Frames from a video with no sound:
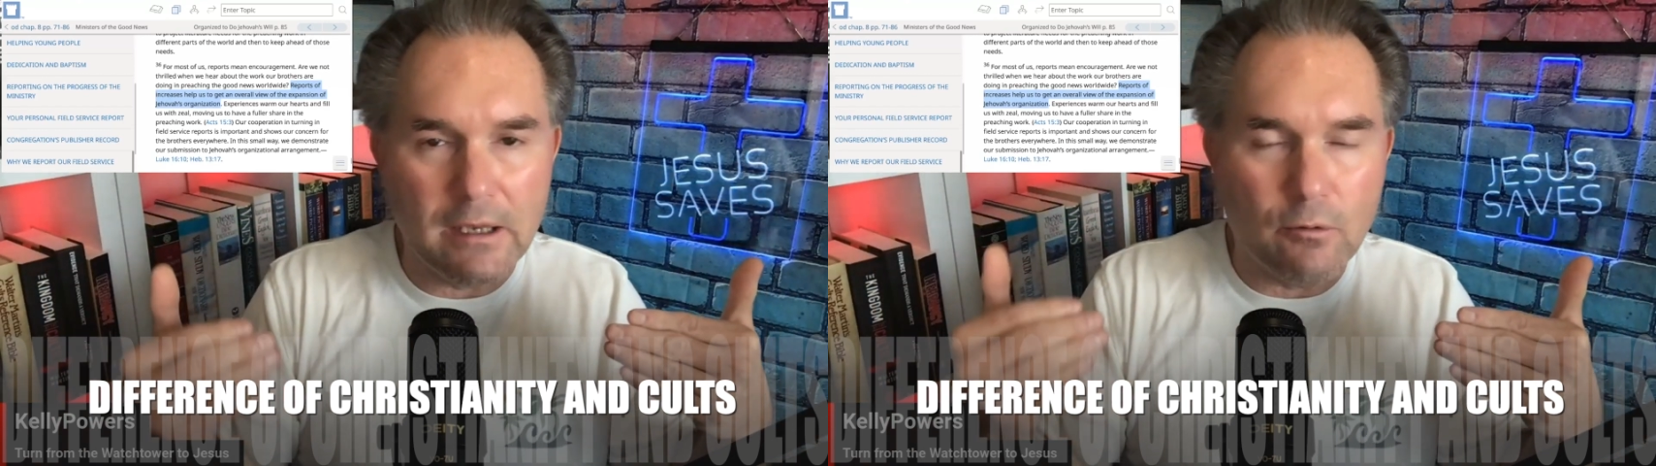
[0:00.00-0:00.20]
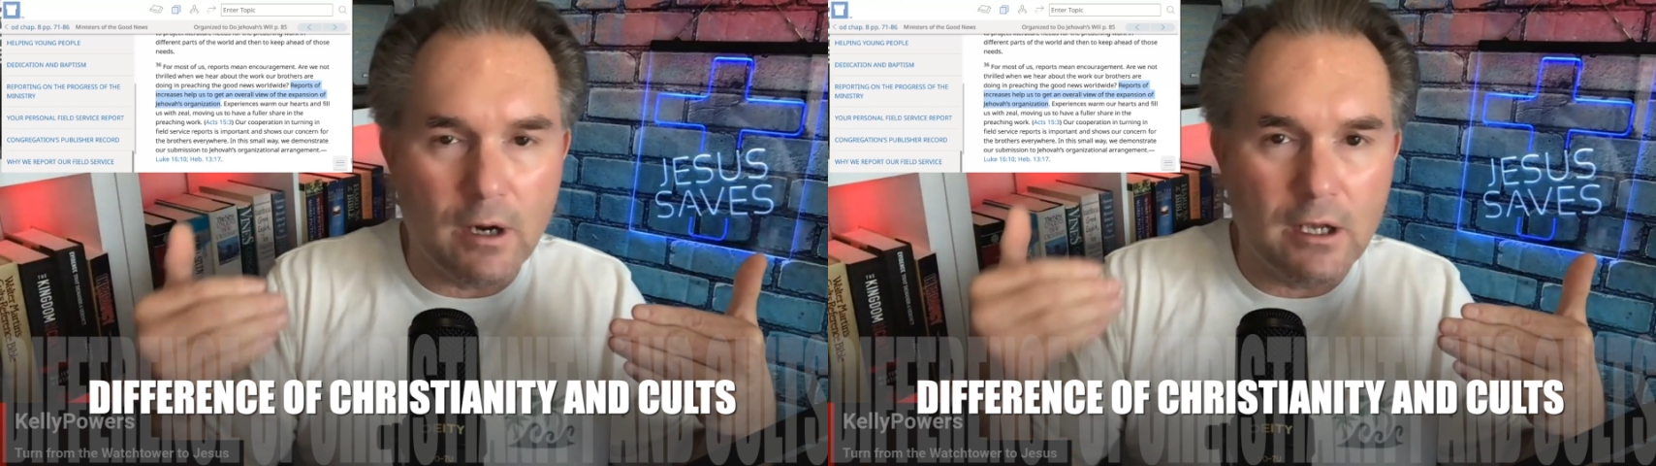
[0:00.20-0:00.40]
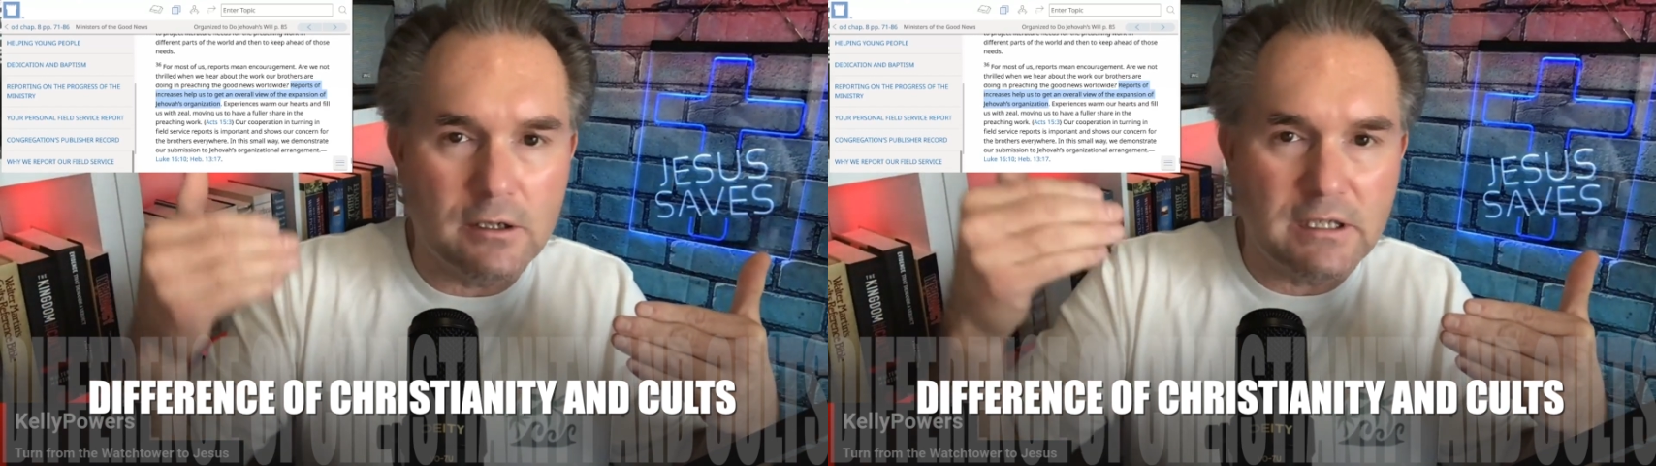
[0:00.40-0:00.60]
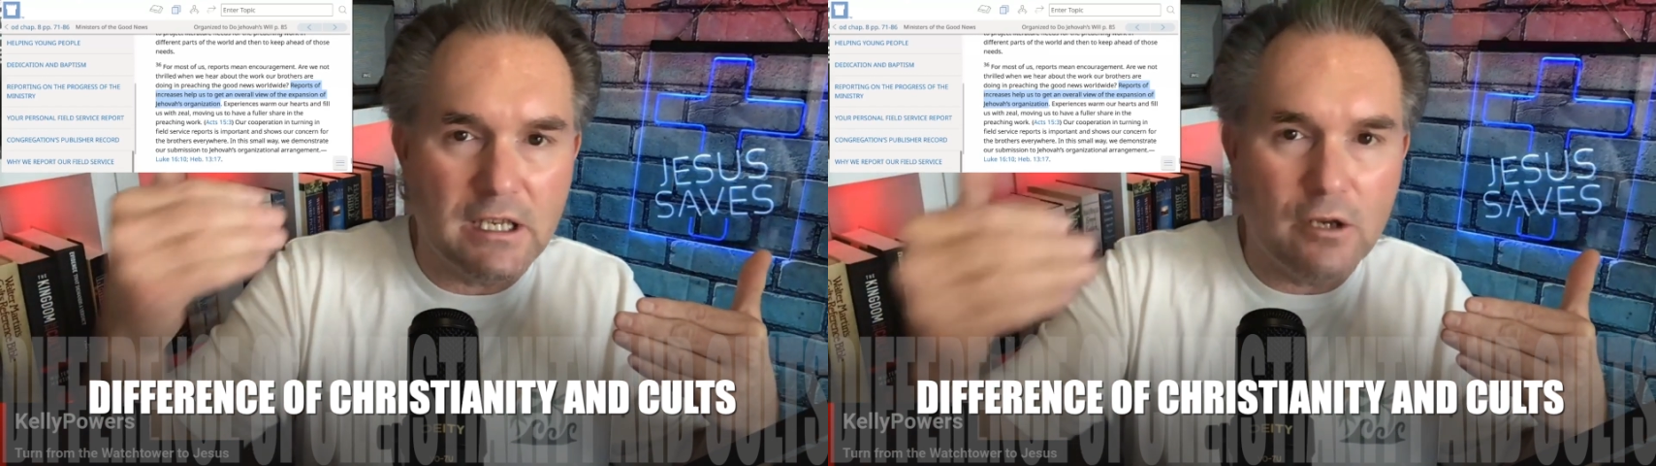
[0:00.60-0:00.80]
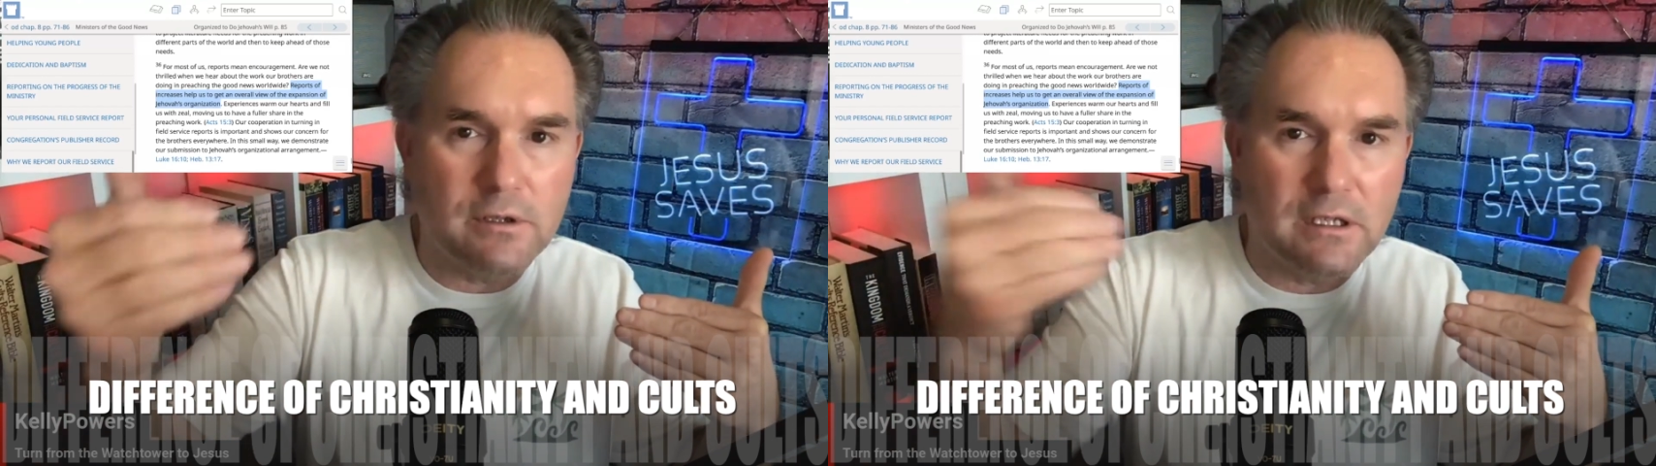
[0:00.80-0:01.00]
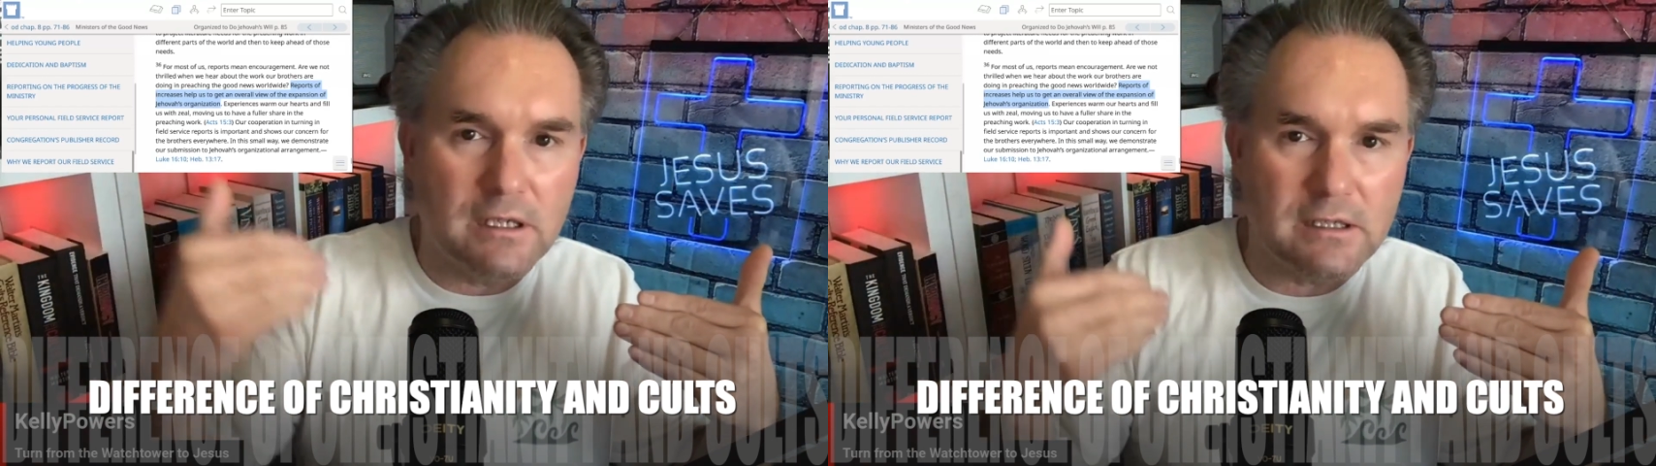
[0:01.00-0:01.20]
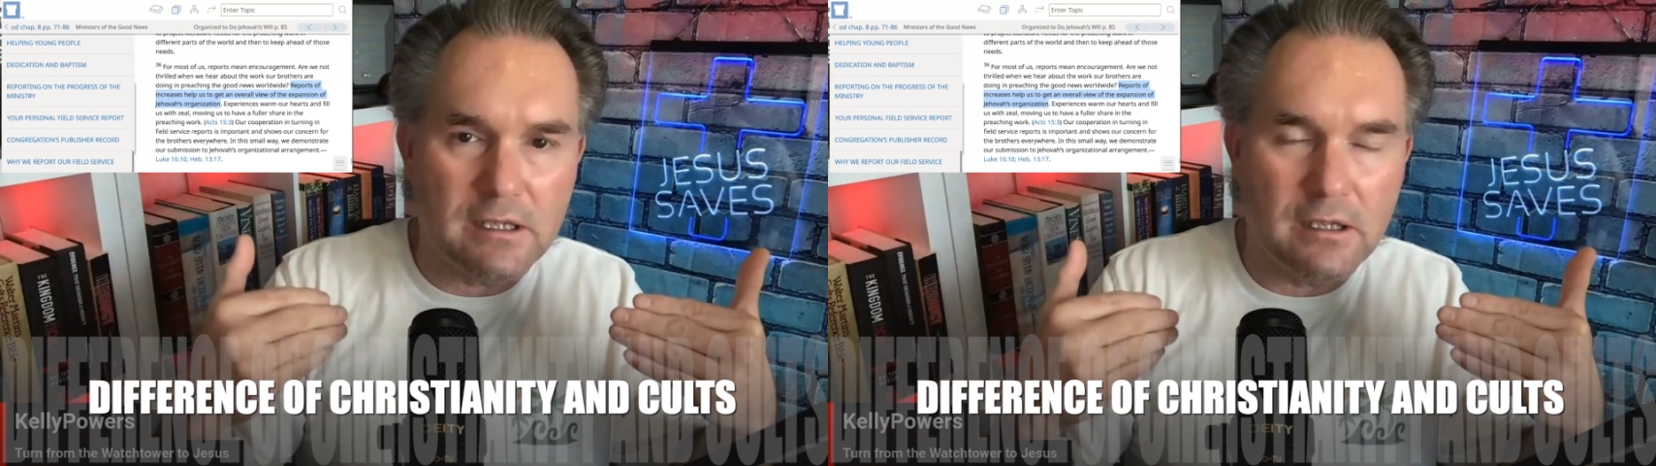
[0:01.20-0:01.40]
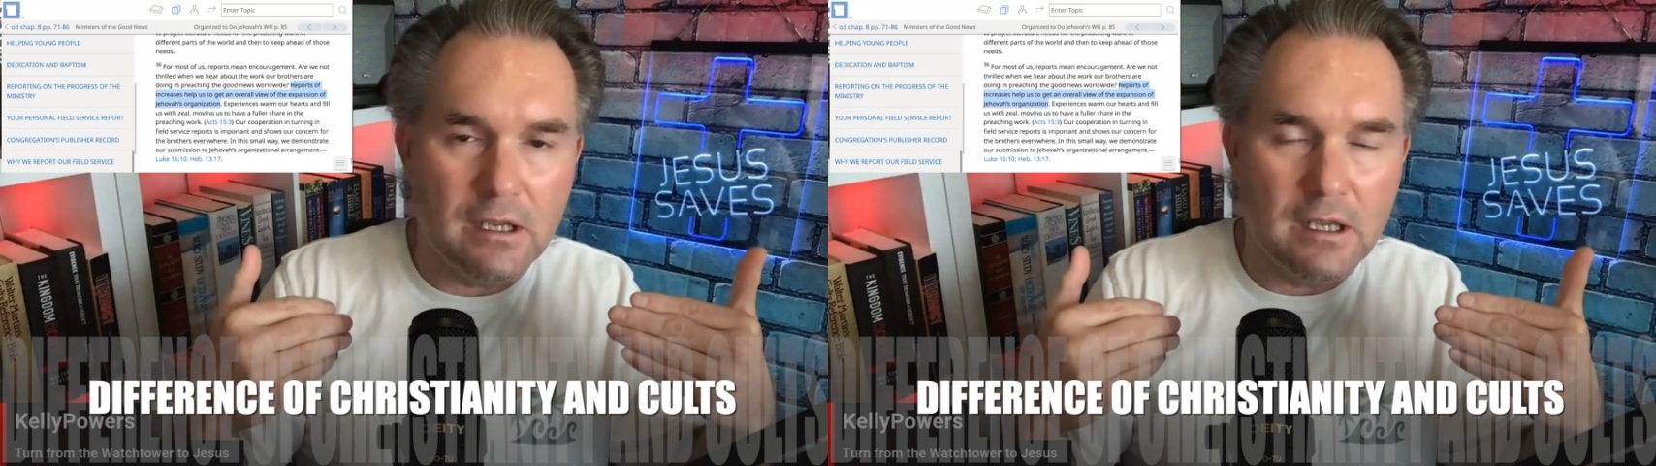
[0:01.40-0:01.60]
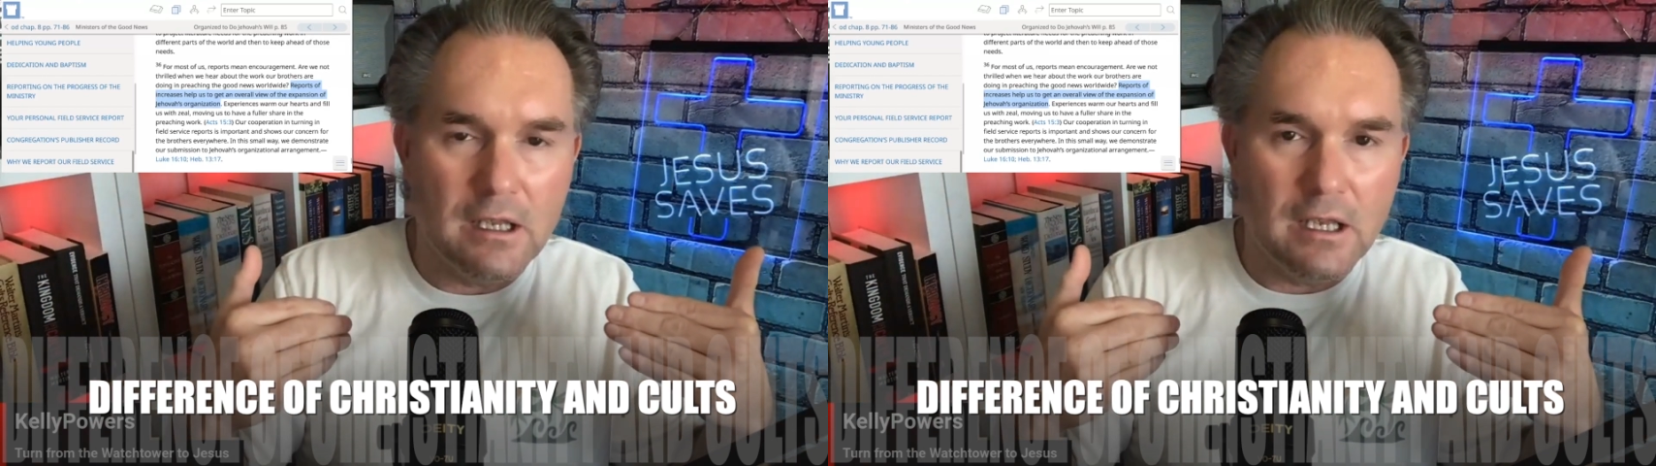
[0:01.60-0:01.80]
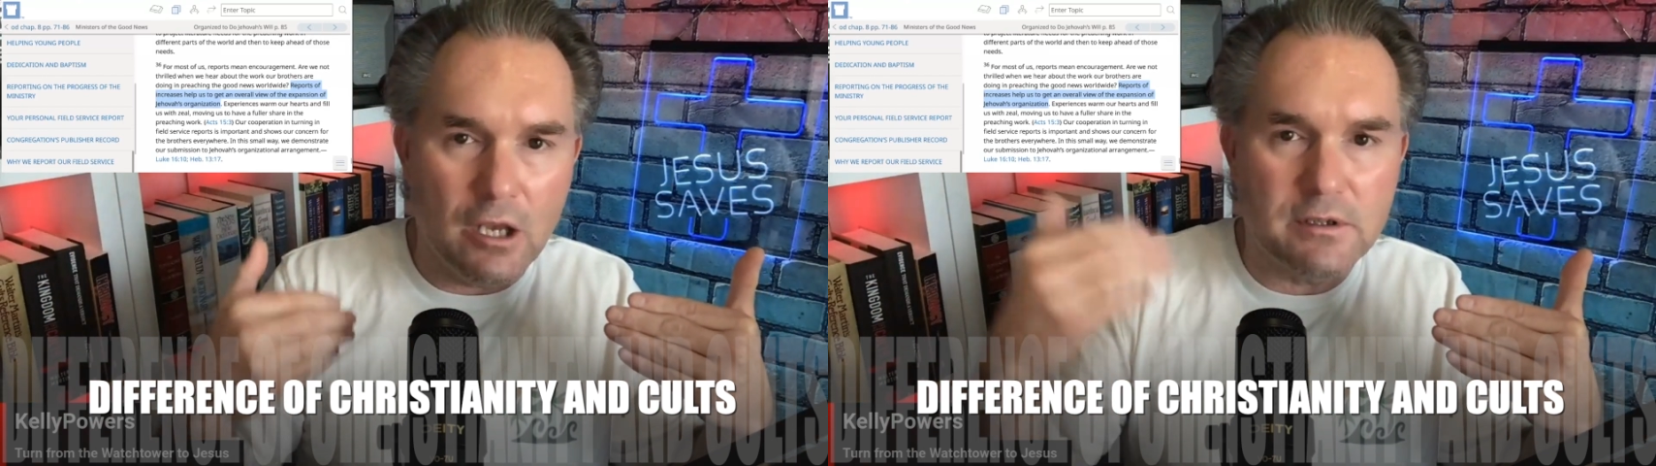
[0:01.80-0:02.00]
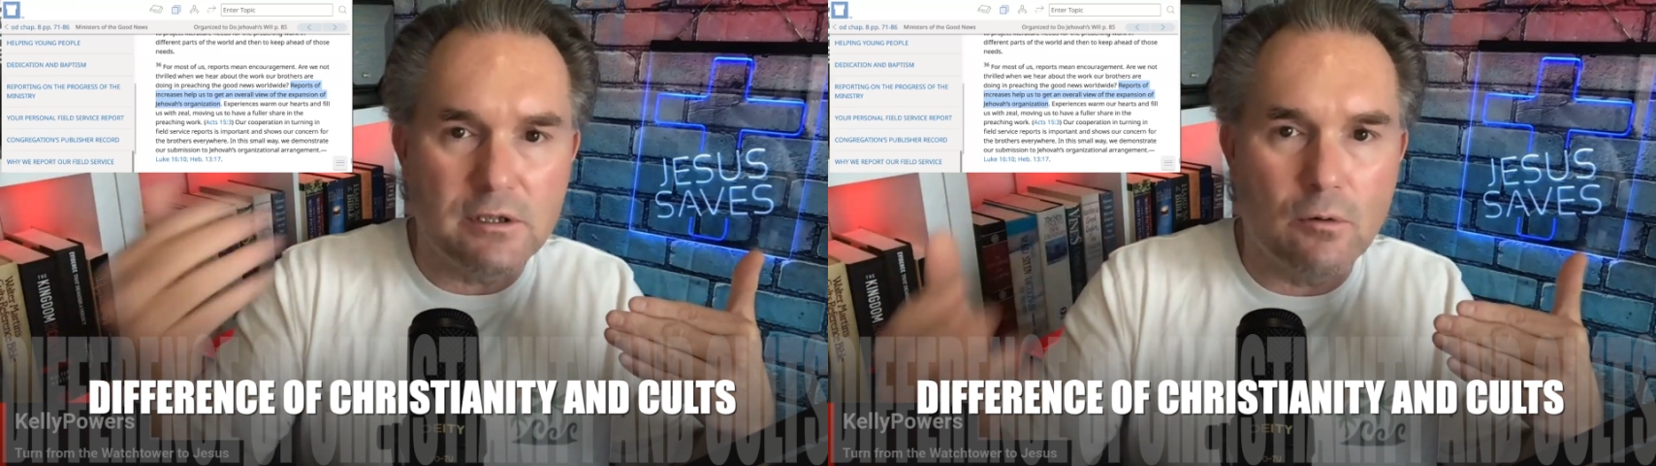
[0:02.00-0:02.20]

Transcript: greater is he who is in us than he who is in the